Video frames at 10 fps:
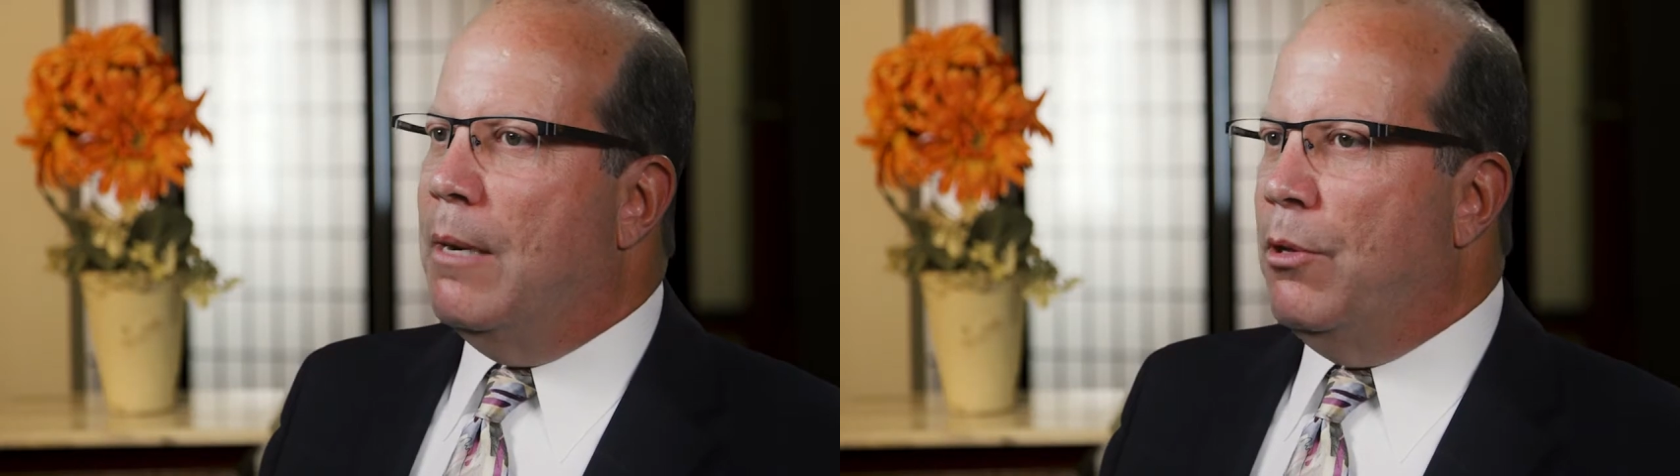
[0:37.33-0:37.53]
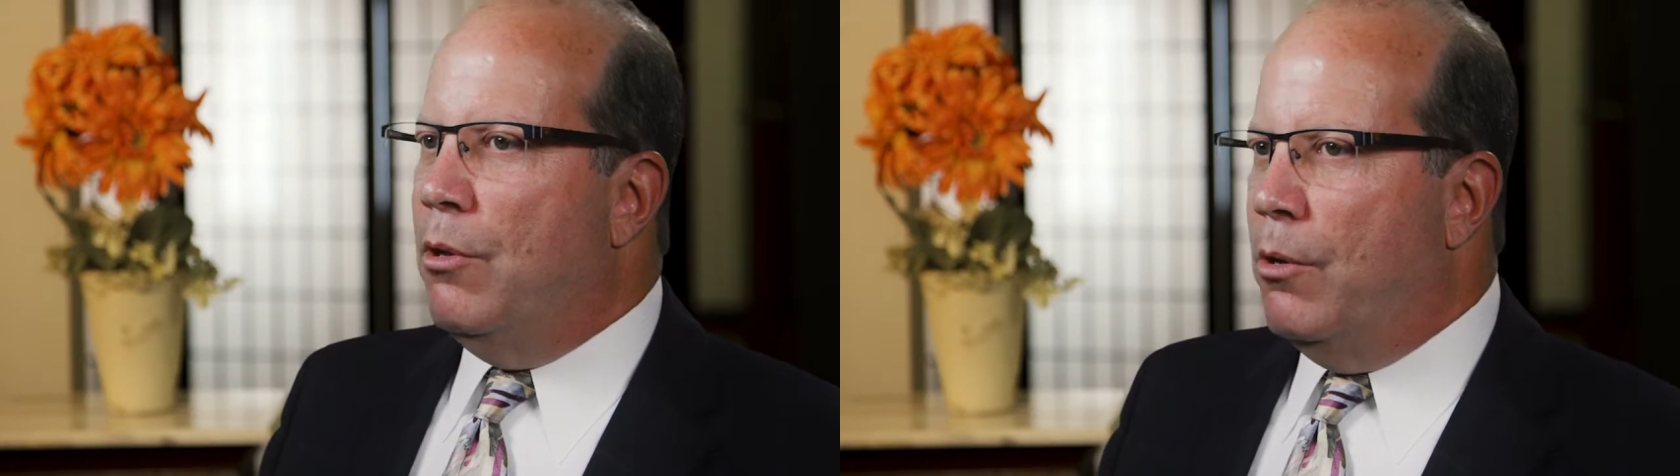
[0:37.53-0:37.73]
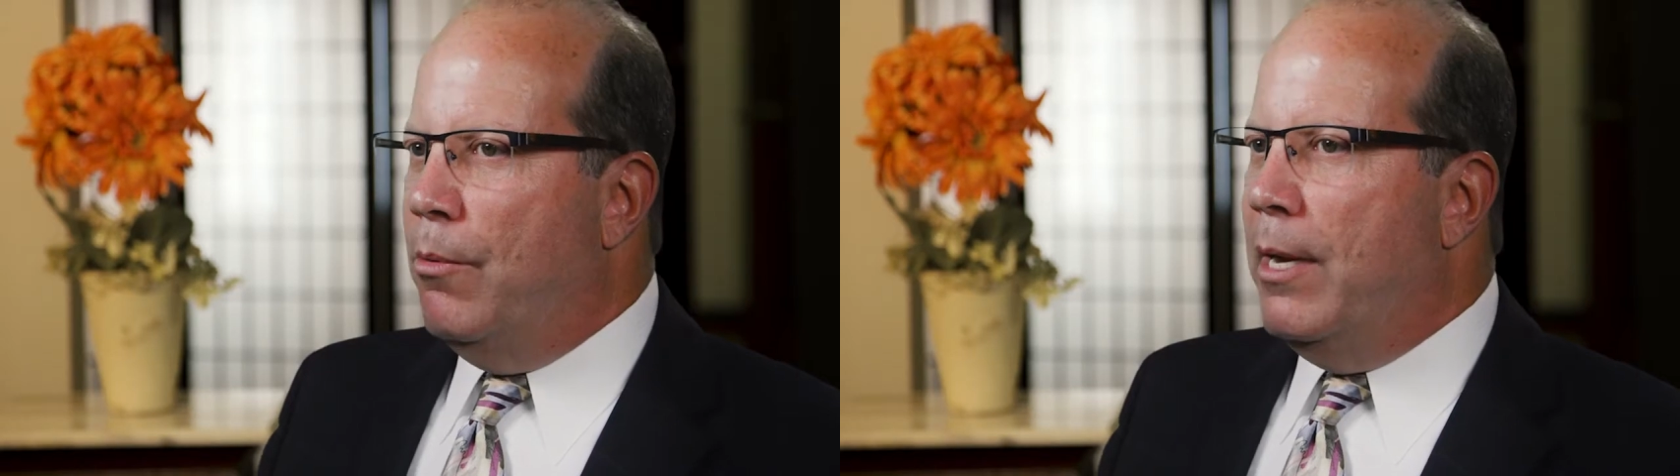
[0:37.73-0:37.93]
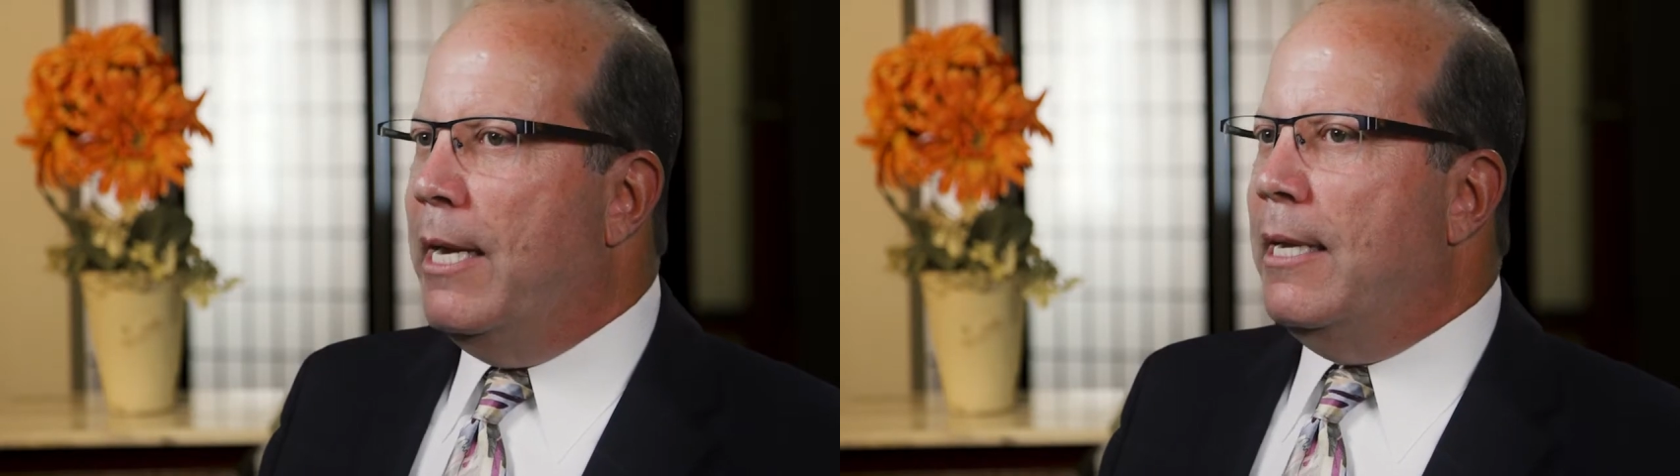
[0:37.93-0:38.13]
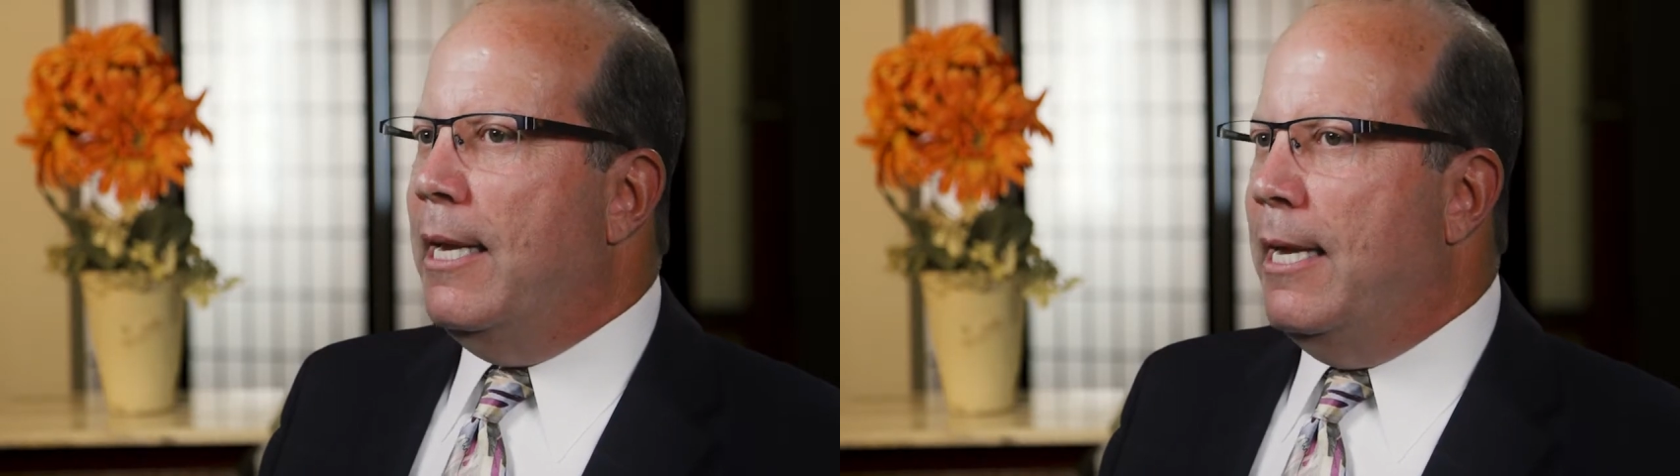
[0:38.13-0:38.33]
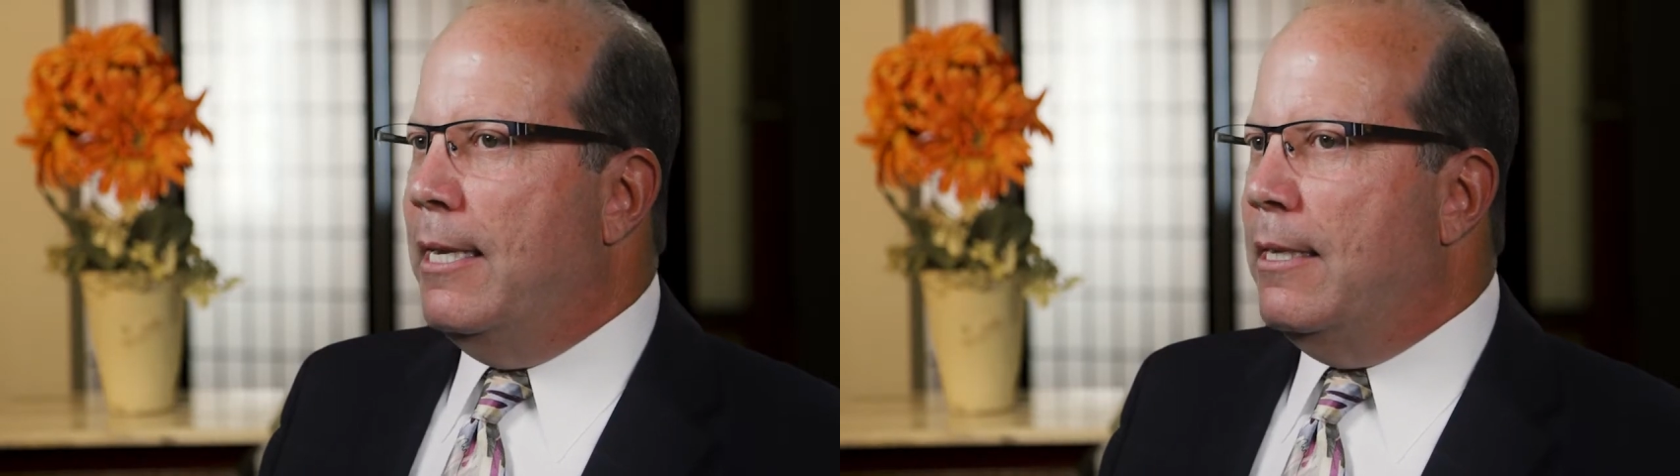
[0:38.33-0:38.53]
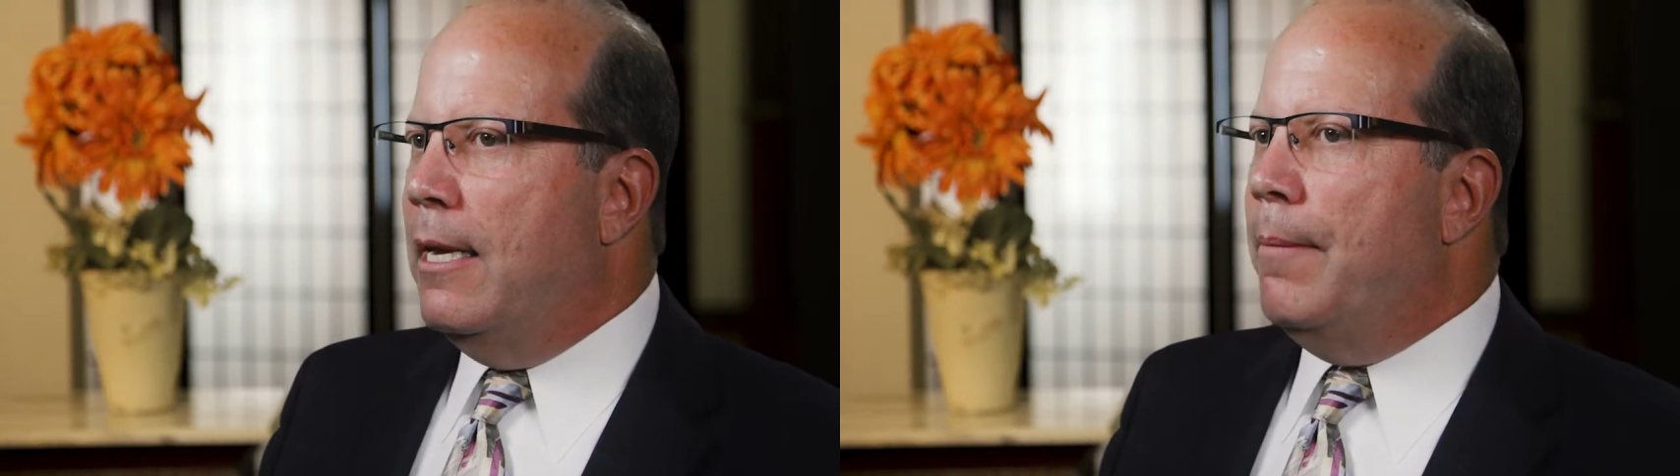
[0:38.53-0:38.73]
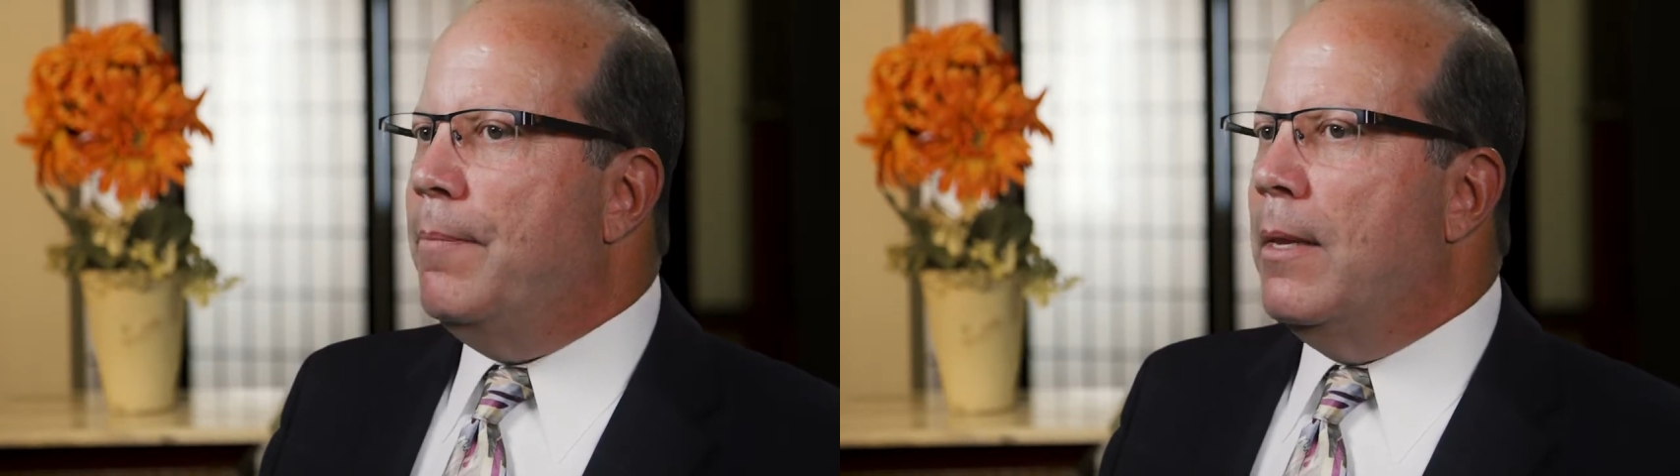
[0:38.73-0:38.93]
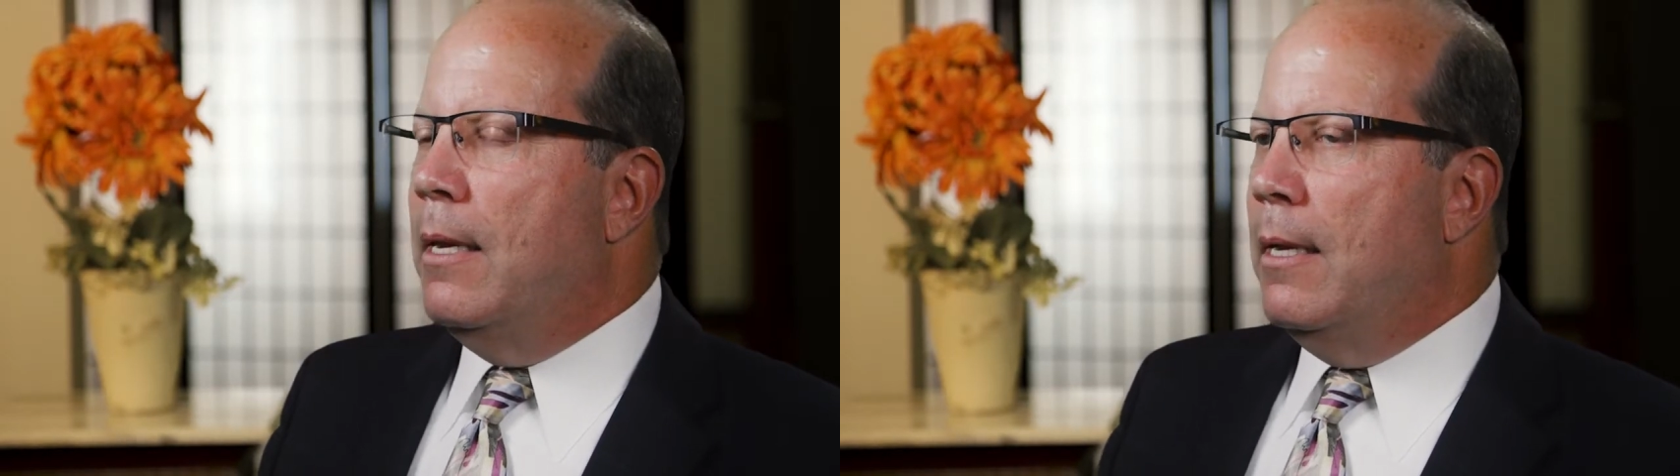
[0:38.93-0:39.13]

come a long way, and um,